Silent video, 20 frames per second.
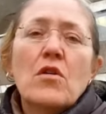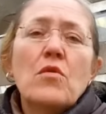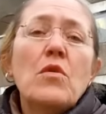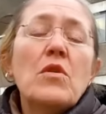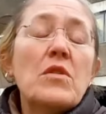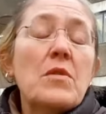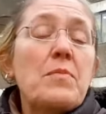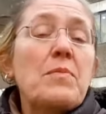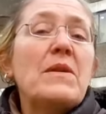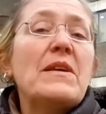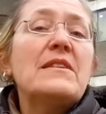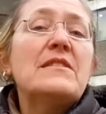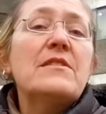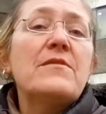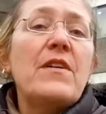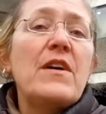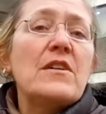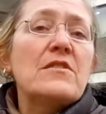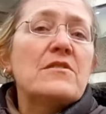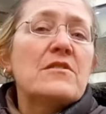What the police
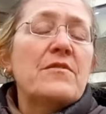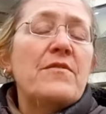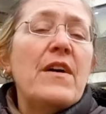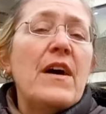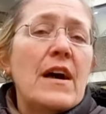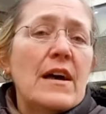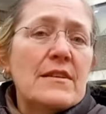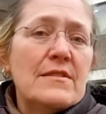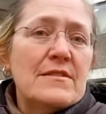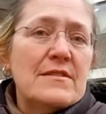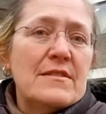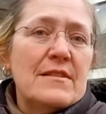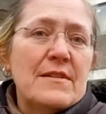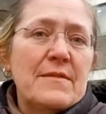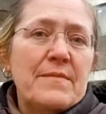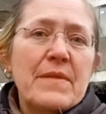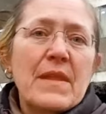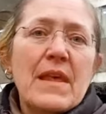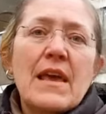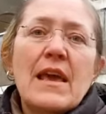have asked of us
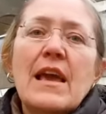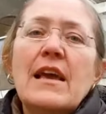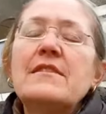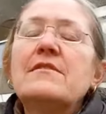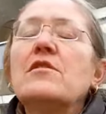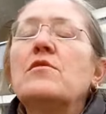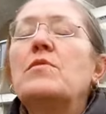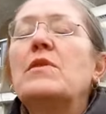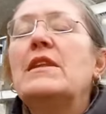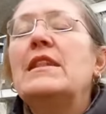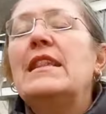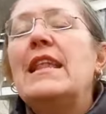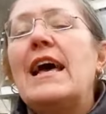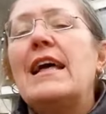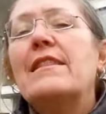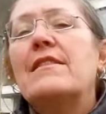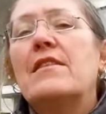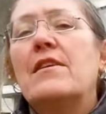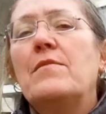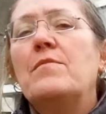is that we
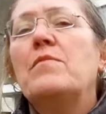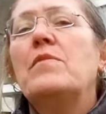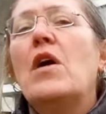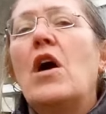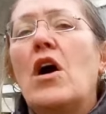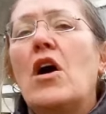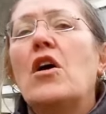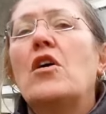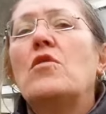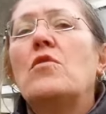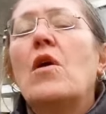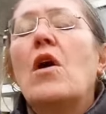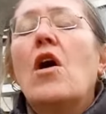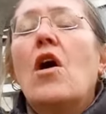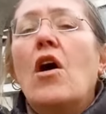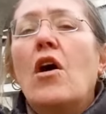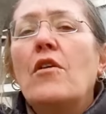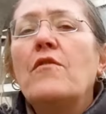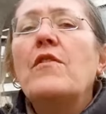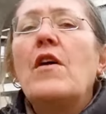let them know
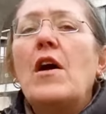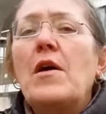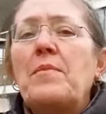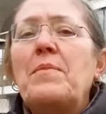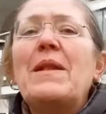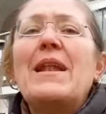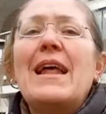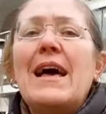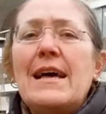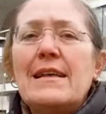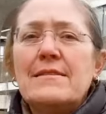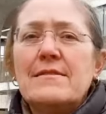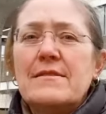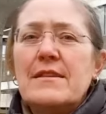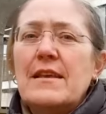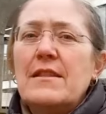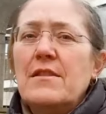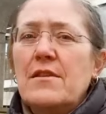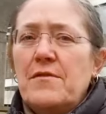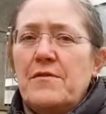of our plans
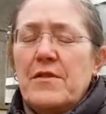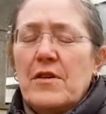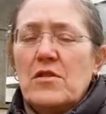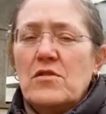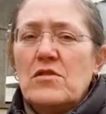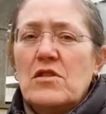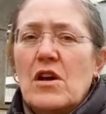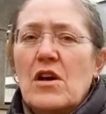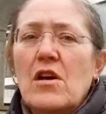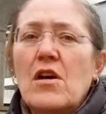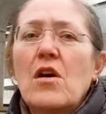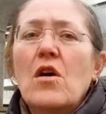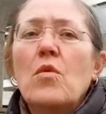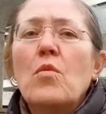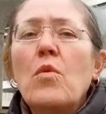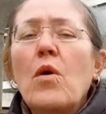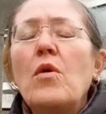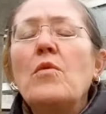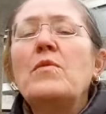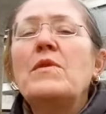in the future,
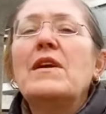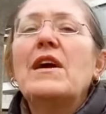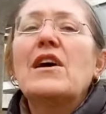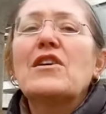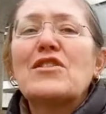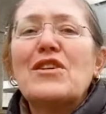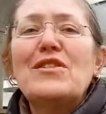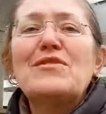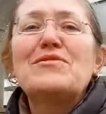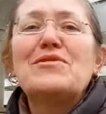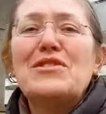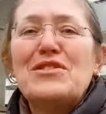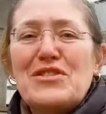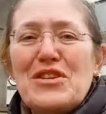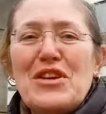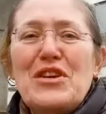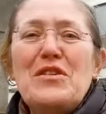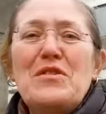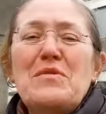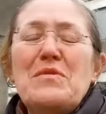what we are going to
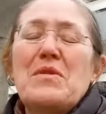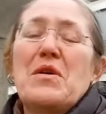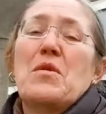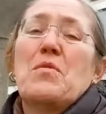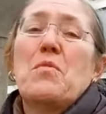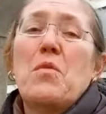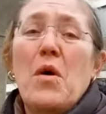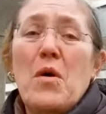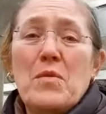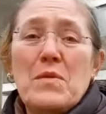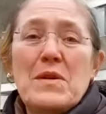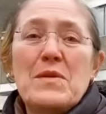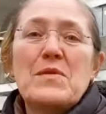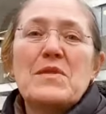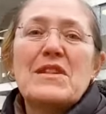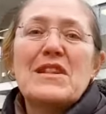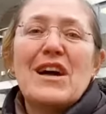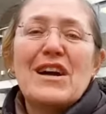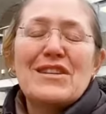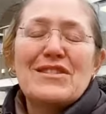do, what we
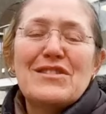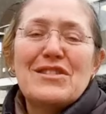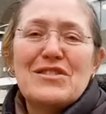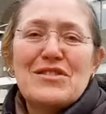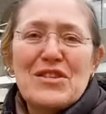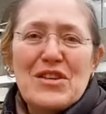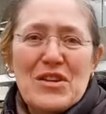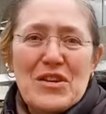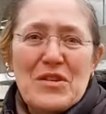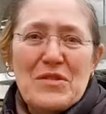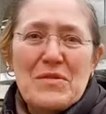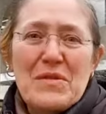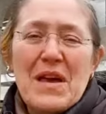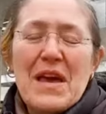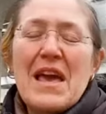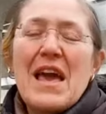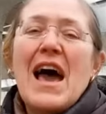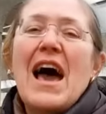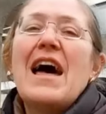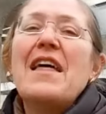would like to do,
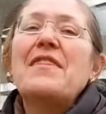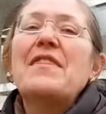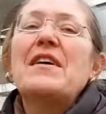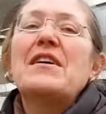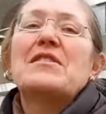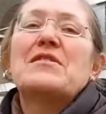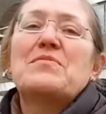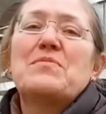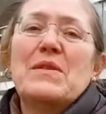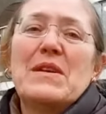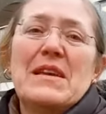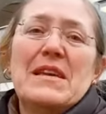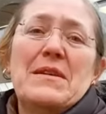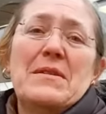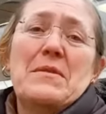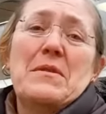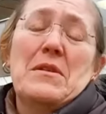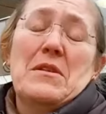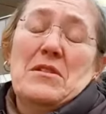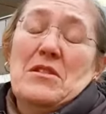and that
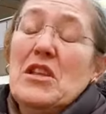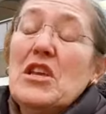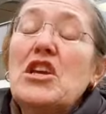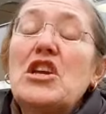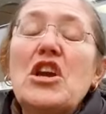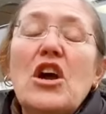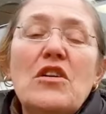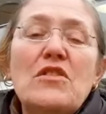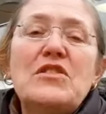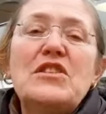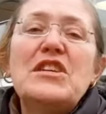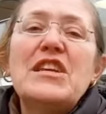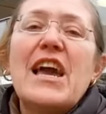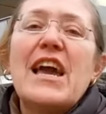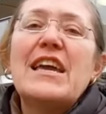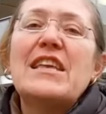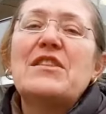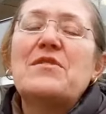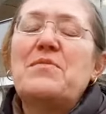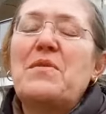we
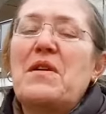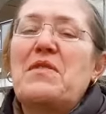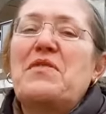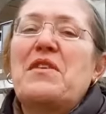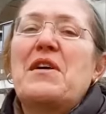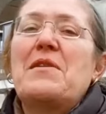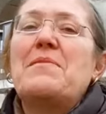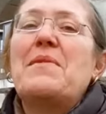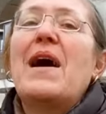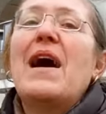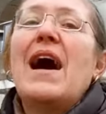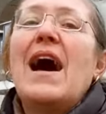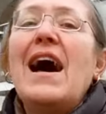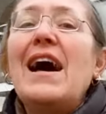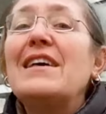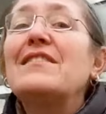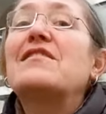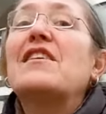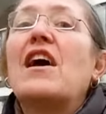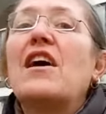negotiate with them
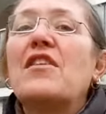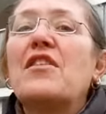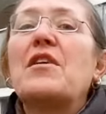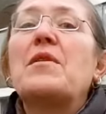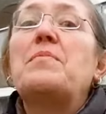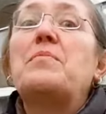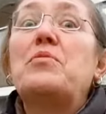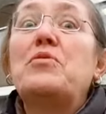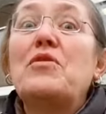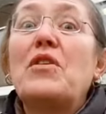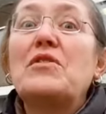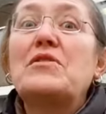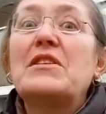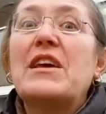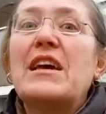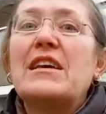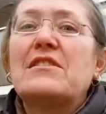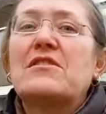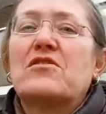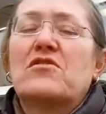as other
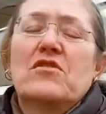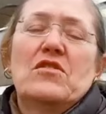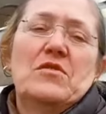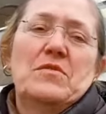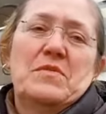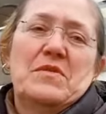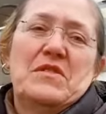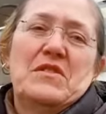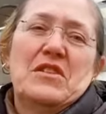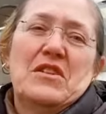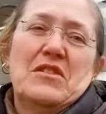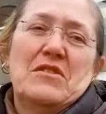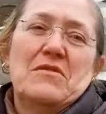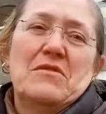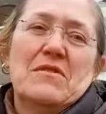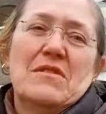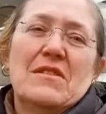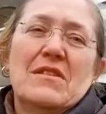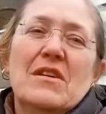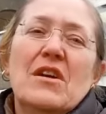protest groups do.
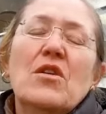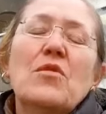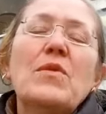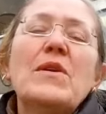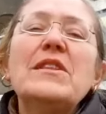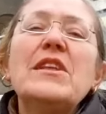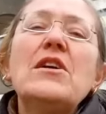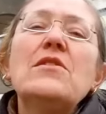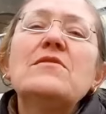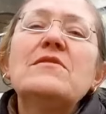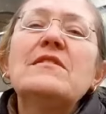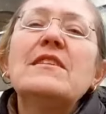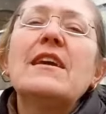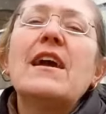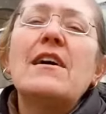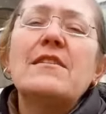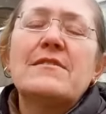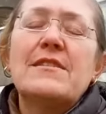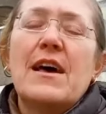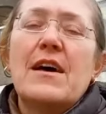We don't see
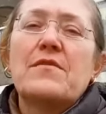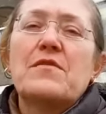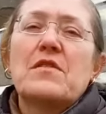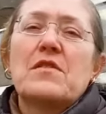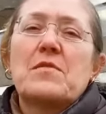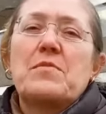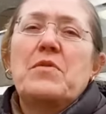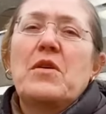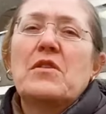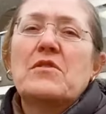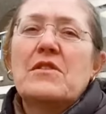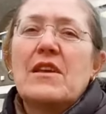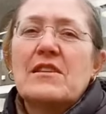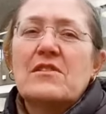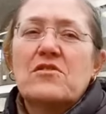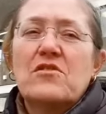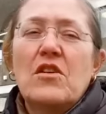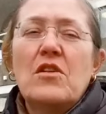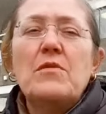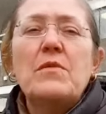ourselves as a
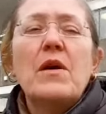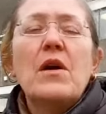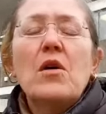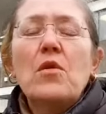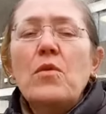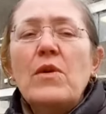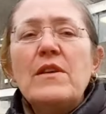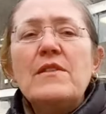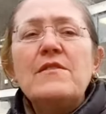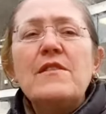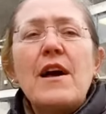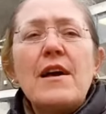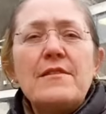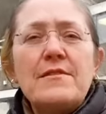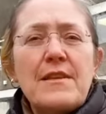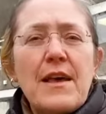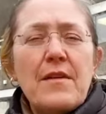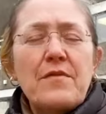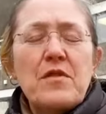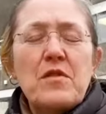protest group. We see
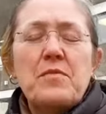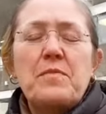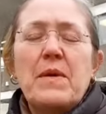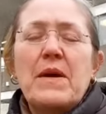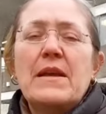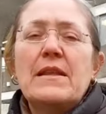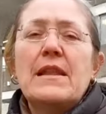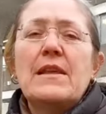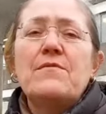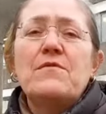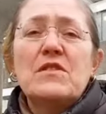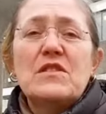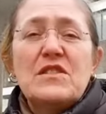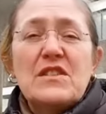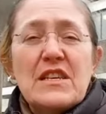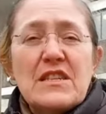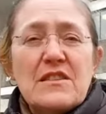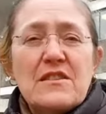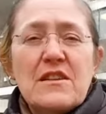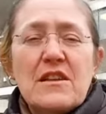ourselves as being in
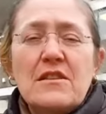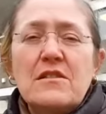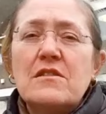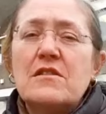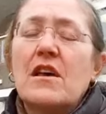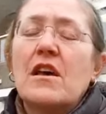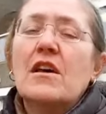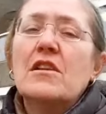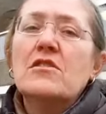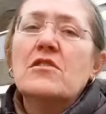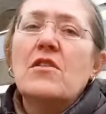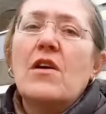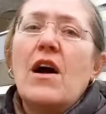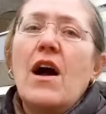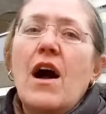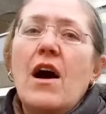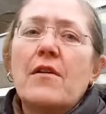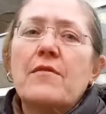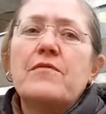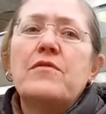resistance to a
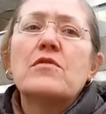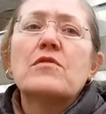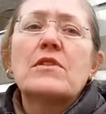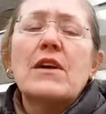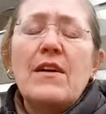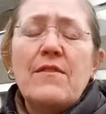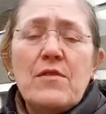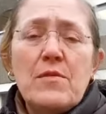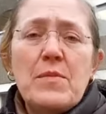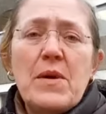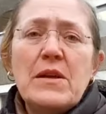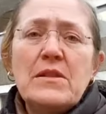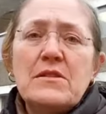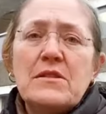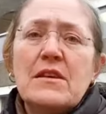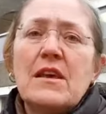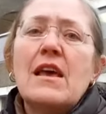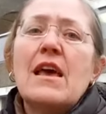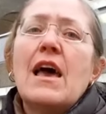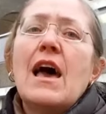harmful
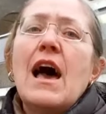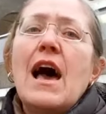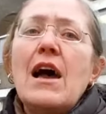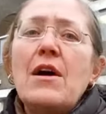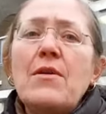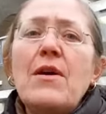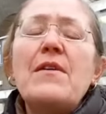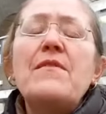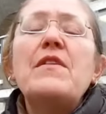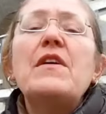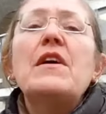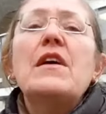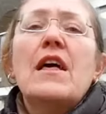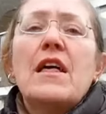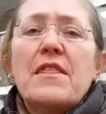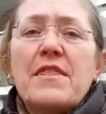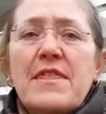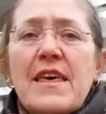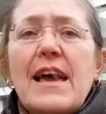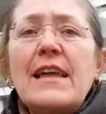government. However,
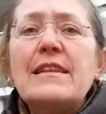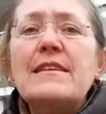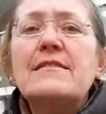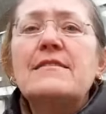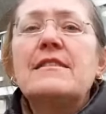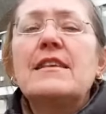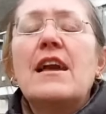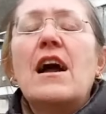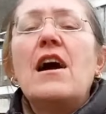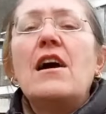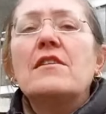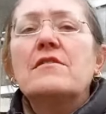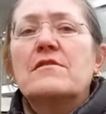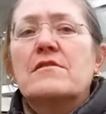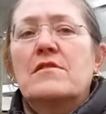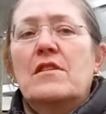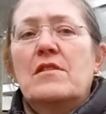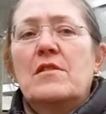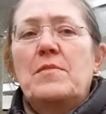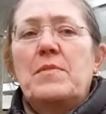that is the
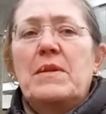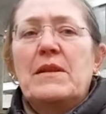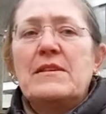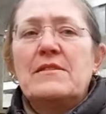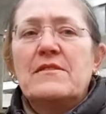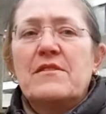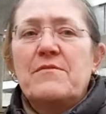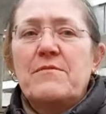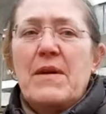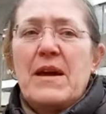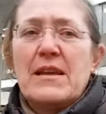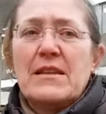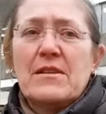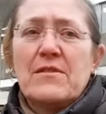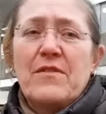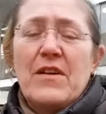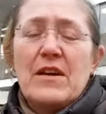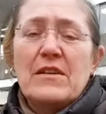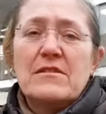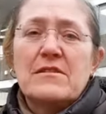ask that the police have made
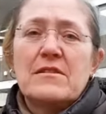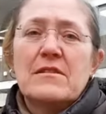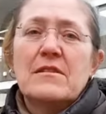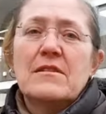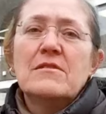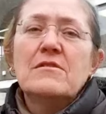of us.